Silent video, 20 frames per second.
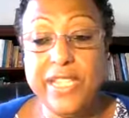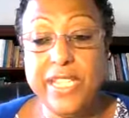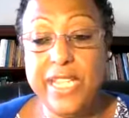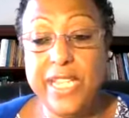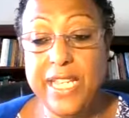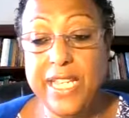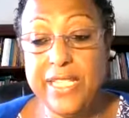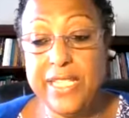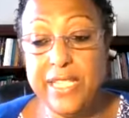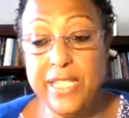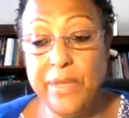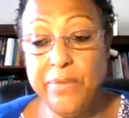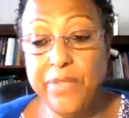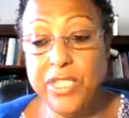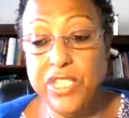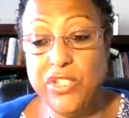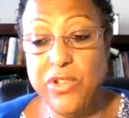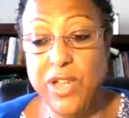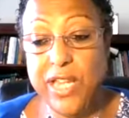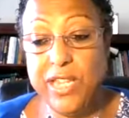Kids. Let me
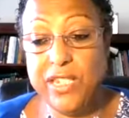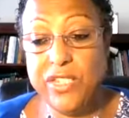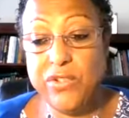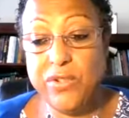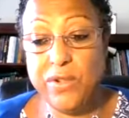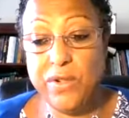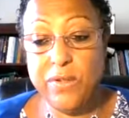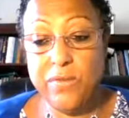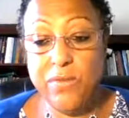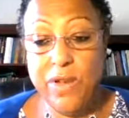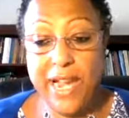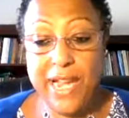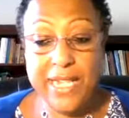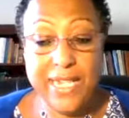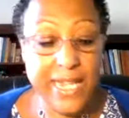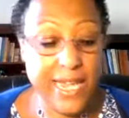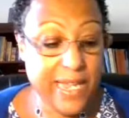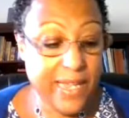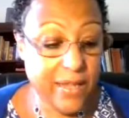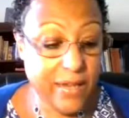try to do it right
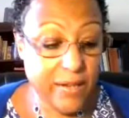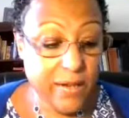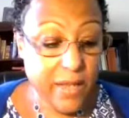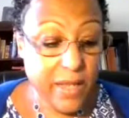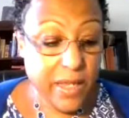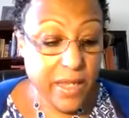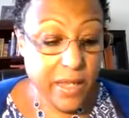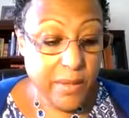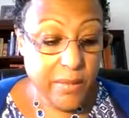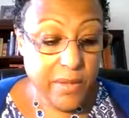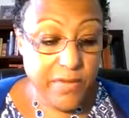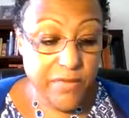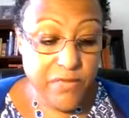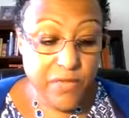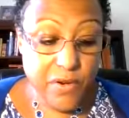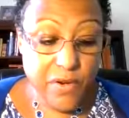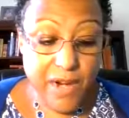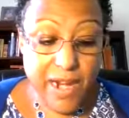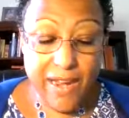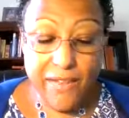now
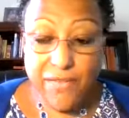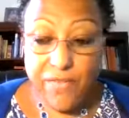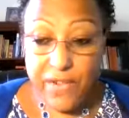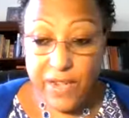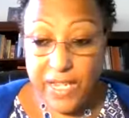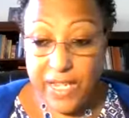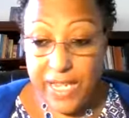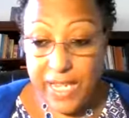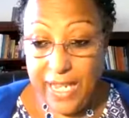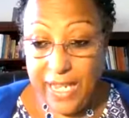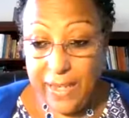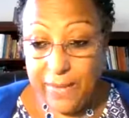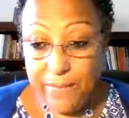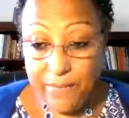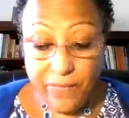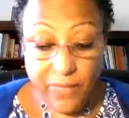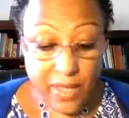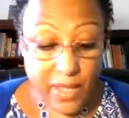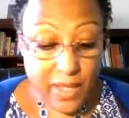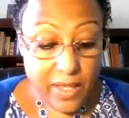before I forget.
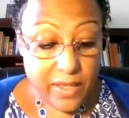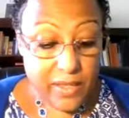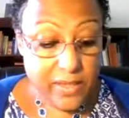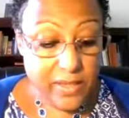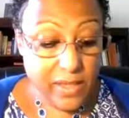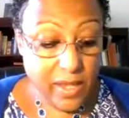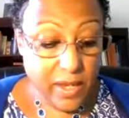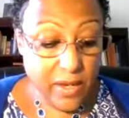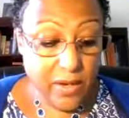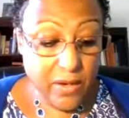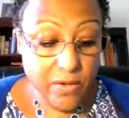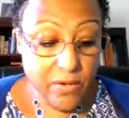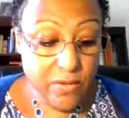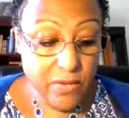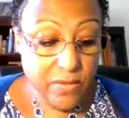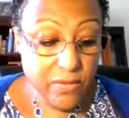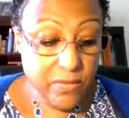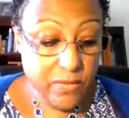So,